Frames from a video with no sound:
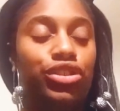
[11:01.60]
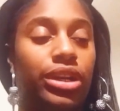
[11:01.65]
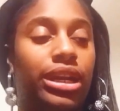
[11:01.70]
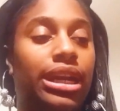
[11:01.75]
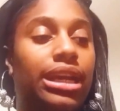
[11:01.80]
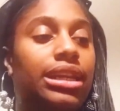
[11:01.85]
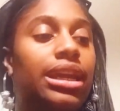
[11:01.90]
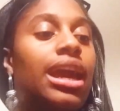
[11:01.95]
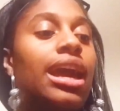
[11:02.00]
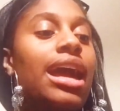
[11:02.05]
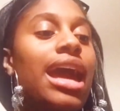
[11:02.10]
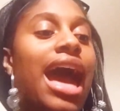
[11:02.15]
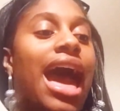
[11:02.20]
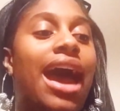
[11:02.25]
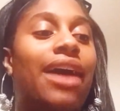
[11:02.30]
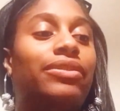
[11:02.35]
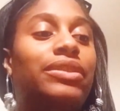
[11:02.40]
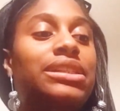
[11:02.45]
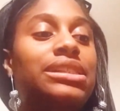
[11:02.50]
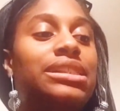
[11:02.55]
train. I
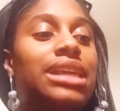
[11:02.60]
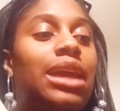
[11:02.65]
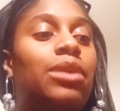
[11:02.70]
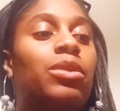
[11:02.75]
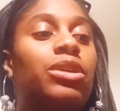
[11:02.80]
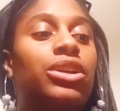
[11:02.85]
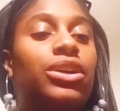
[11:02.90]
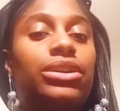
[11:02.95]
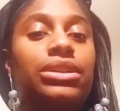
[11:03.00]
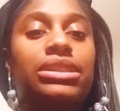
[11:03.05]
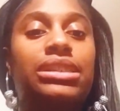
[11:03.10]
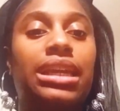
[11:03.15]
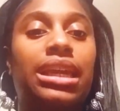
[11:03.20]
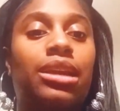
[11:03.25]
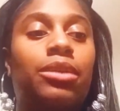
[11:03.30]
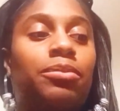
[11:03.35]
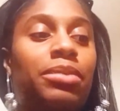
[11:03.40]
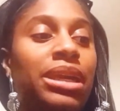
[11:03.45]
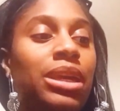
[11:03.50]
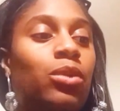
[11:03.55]
have to say, with her
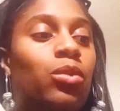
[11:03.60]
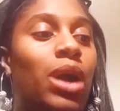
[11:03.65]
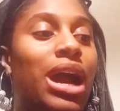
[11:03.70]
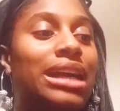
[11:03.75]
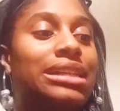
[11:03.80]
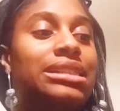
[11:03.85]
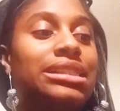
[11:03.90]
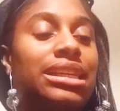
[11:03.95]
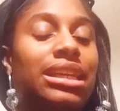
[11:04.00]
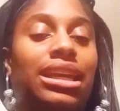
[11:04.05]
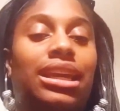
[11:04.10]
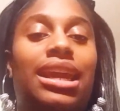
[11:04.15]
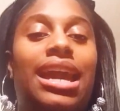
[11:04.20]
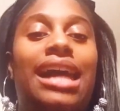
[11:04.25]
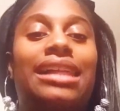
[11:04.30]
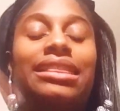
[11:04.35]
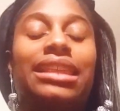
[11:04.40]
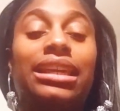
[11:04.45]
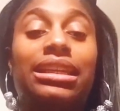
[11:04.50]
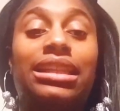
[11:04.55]
singing PYT,
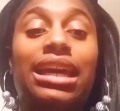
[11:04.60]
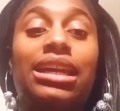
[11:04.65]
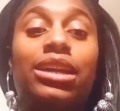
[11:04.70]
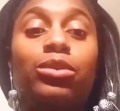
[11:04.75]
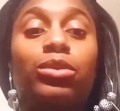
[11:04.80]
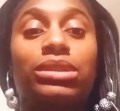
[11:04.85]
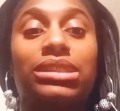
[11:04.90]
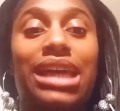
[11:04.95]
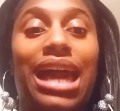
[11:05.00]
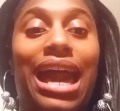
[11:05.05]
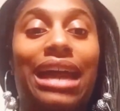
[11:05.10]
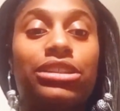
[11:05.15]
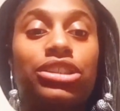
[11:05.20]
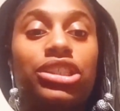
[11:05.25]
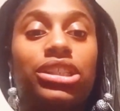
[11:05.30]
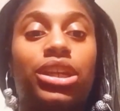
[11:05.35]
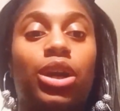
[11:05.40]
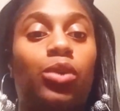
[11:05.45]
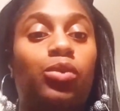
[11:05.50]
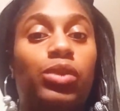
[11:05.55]
I think that it was
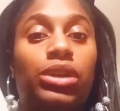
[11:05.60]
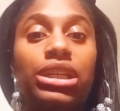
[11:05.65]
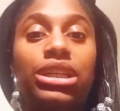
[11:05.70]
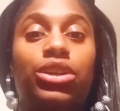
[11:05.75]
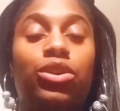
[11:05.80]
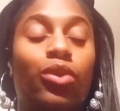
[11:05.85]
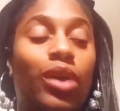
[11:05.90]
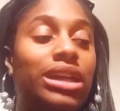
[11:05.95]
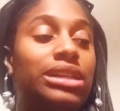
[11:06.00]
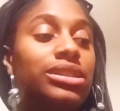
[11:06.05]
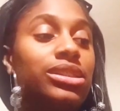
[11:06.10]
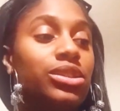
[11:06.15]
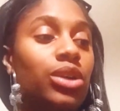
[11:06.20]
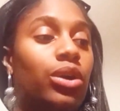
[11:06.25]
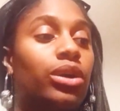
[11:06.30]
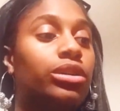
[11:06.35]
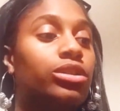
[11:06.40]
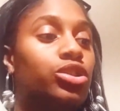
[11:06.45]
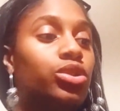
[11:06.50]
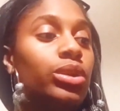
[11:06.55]
actually a really great
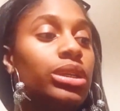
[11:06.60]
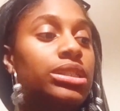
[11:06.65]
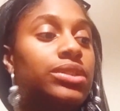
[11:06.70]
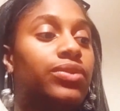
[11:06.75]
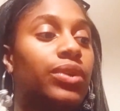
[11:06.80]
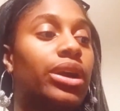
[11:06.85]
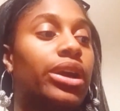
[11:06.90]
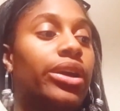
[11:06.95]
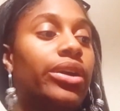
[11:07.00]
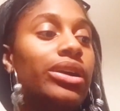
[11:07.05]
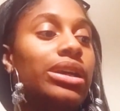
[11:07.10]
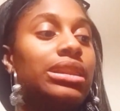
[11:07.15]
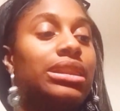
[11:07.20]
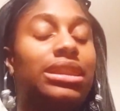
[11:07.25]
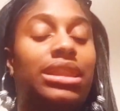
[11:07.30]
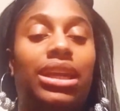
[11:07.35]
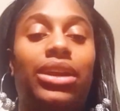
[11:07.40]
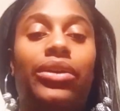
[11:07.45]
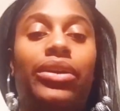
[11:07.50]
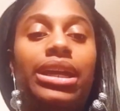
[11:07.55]
song choice for her
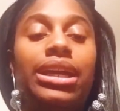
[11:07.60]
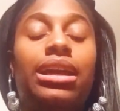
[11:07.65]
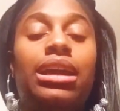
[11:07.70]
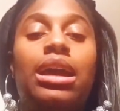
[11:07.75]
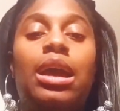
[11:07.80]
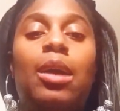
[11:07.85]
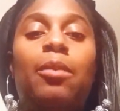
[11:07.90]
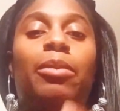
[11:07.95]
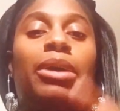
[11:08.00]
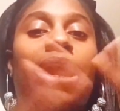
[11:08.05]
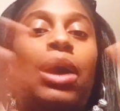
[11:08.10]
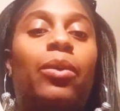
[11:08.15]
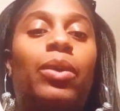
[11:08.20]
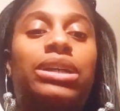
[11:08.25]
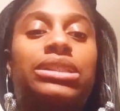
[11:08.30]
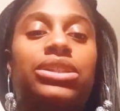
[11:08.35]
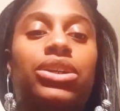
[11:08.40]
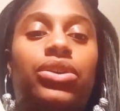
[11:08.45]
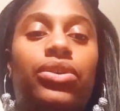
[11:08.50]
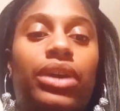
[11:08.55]
in theory, but I
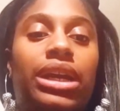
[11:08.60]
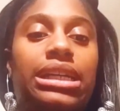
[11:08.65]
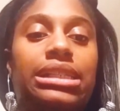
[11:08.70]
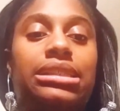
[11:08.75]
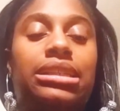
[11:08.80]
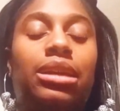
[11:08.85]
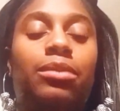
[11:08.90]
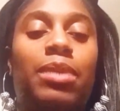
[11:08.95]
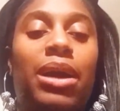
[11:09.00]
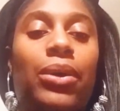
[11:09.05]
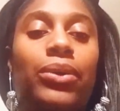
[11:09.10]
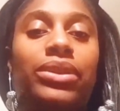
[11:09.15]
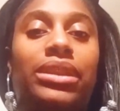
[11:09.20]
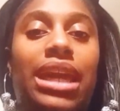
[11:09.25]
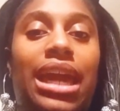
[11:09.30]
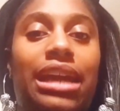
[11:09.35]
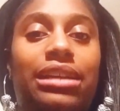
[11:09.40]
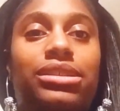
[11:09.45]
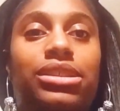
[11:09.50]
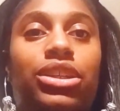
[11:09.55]
wasn't crazy about
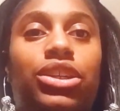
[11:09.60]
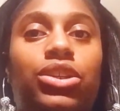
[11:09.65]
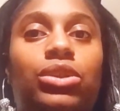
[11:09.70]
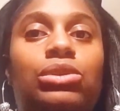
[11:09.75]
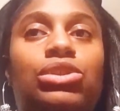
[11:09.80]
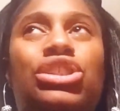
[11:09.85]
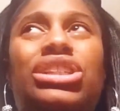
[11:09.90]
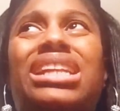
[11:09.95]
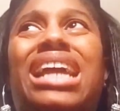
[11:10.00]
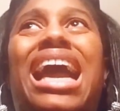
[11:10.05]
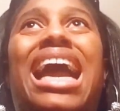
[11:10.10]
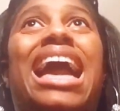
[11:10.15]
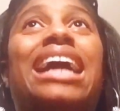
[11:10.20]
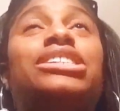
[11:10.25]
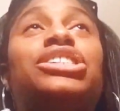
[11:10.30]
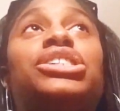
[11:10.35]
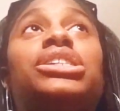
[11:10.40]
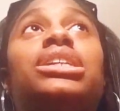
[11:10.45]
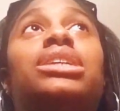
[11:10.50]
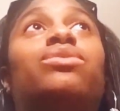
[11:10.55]
the execution. I
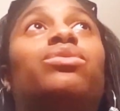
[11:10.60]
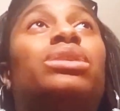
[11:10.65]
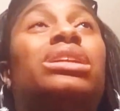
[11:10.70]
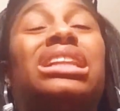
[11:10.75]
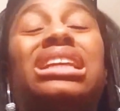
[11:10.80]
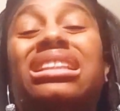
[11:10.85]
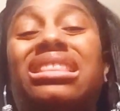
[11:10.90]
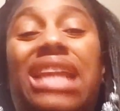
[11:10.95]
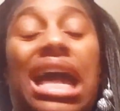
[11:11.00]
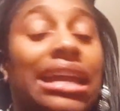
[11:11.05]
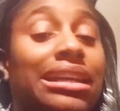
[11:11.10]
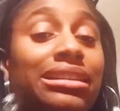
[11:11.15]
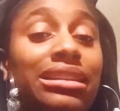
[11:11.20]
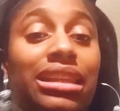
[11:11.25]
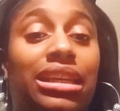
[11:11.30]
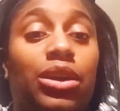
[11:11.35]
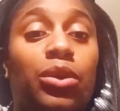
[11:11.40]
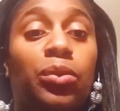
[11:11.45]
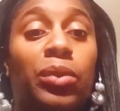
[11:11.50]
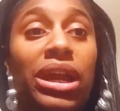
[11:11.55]
actually really liked
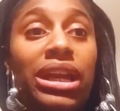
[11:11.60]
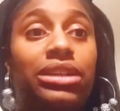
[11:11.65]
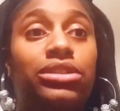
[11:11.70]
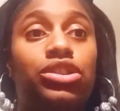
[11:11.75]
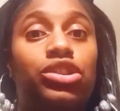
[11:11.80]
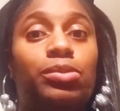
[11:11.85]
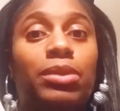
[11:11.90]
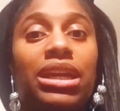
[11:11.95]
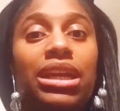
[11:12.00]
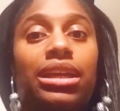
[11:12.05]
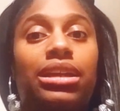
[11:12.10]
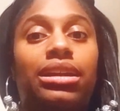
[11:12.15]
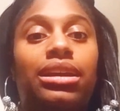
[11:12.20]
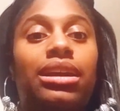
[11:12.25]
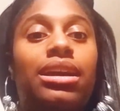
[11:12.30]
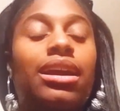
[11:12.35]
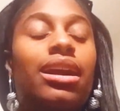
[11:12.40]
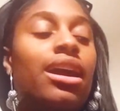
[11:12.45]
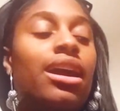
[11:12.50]
the arrangement.